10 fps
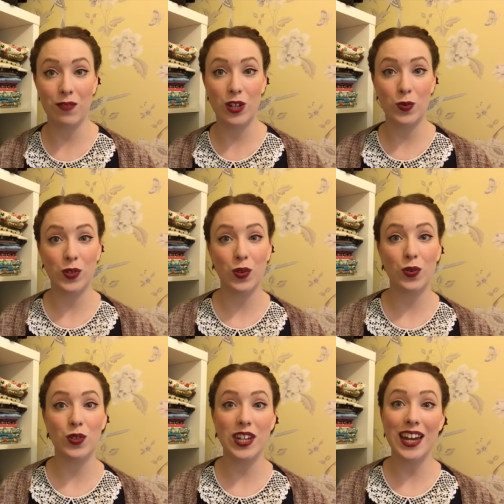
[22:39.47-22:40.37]
which was
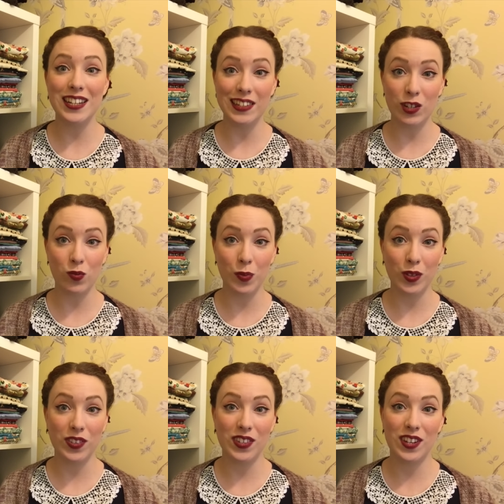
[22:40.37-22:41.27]
called Daddy's Little
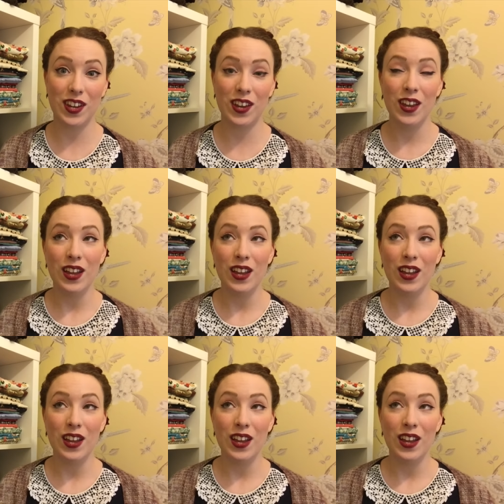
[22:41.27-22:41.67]
Monster,